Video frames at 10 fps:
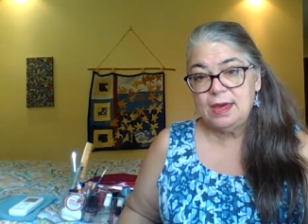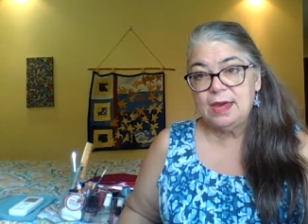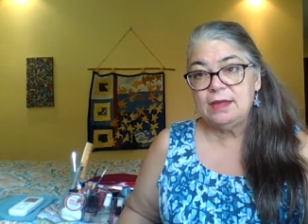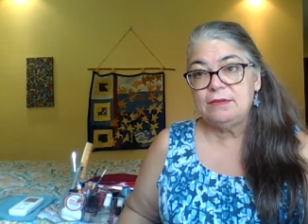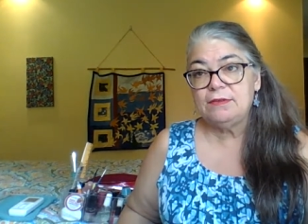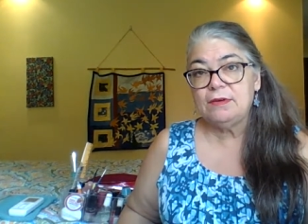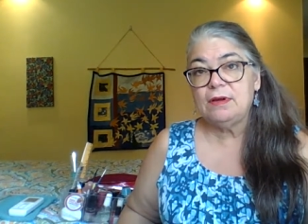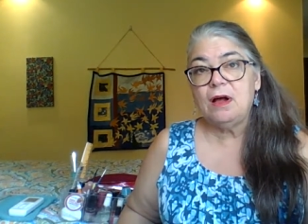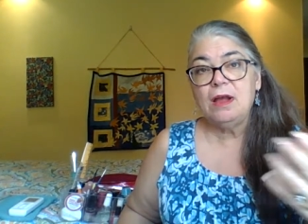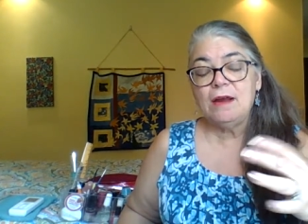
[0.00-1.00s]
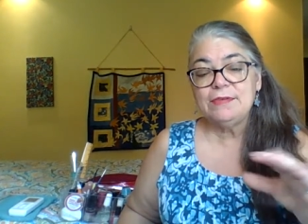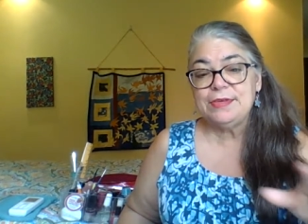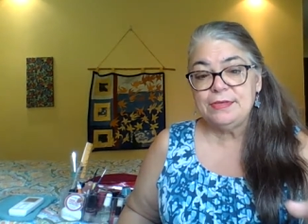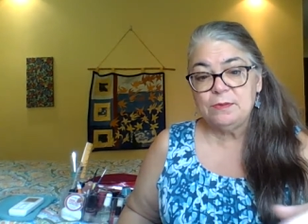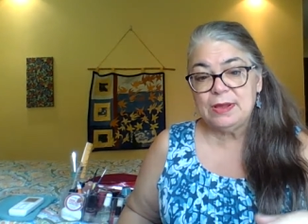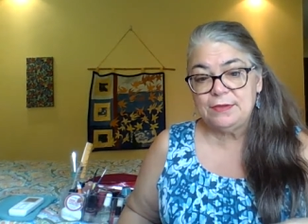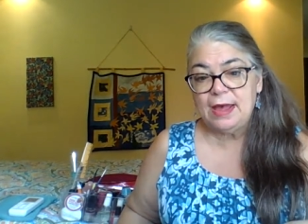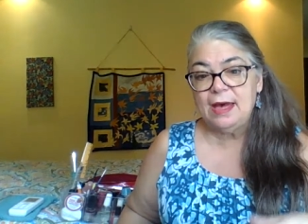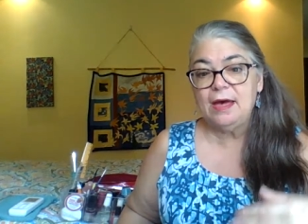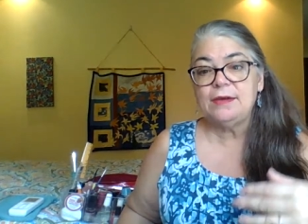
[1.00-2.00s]
and uh, everything that went
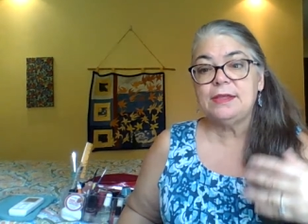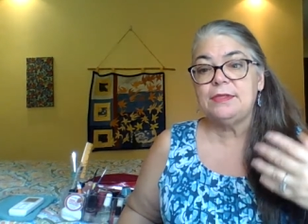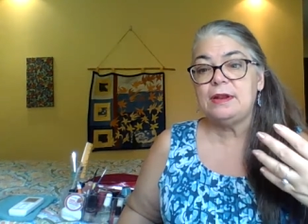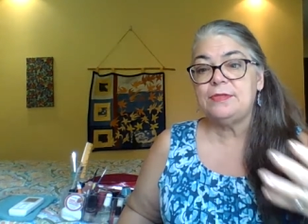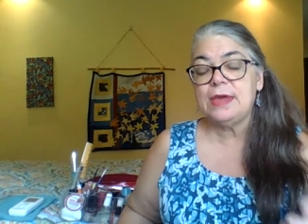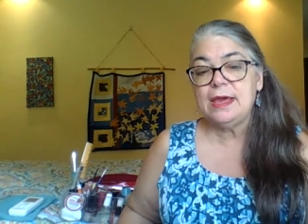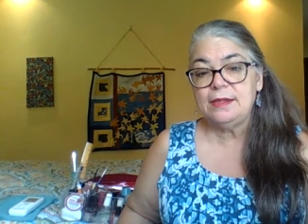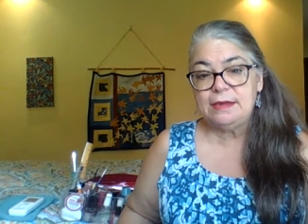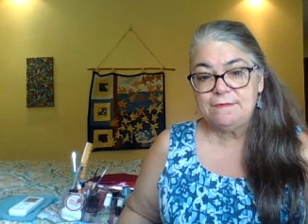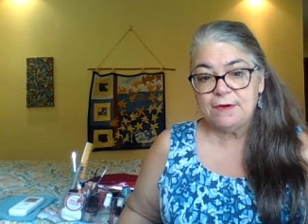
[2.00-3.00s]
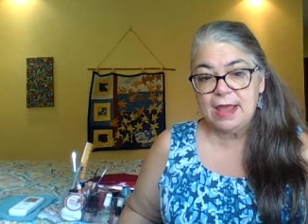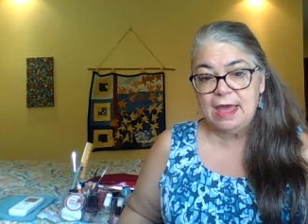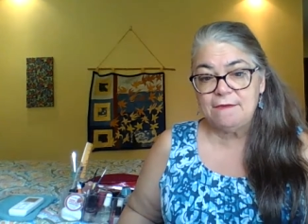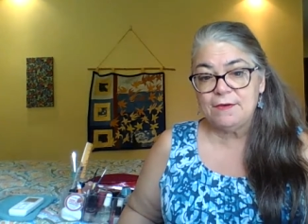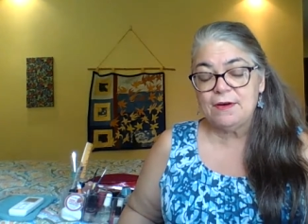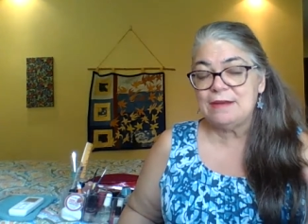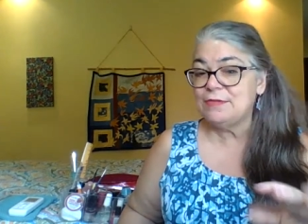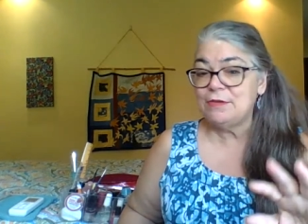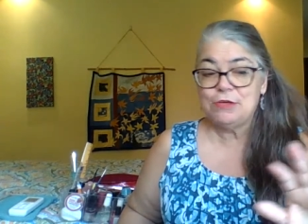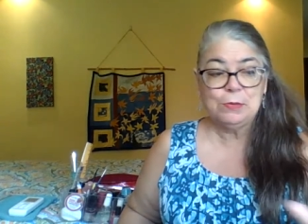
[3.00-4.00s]
down. And then at the end, he forgave her,
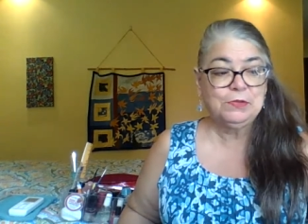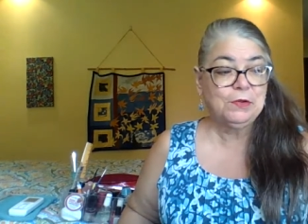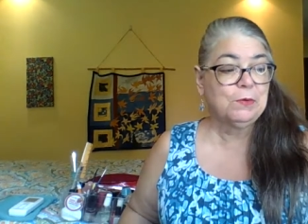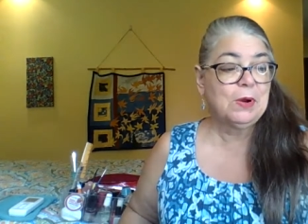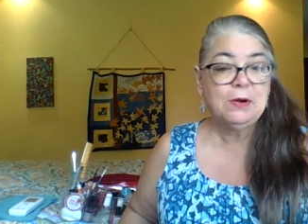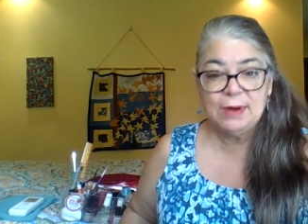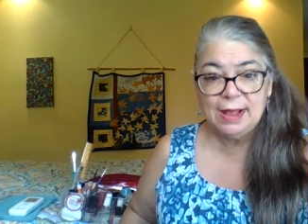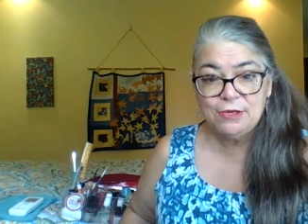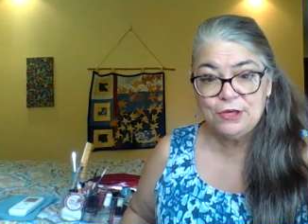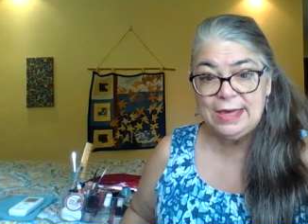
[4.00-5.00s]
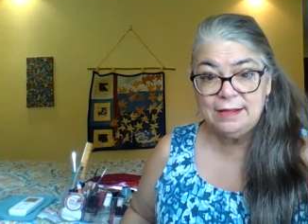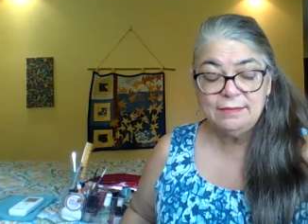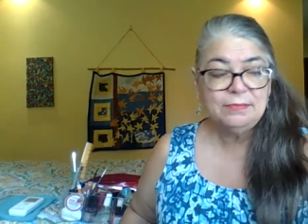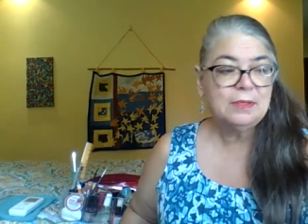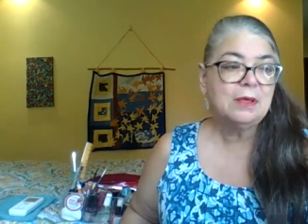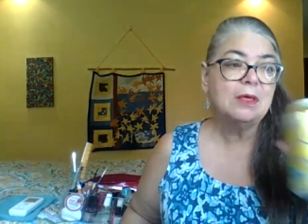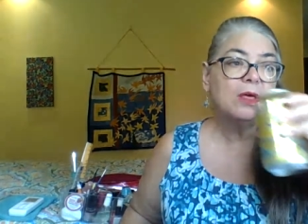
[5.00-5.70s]
even though she was still running around cheating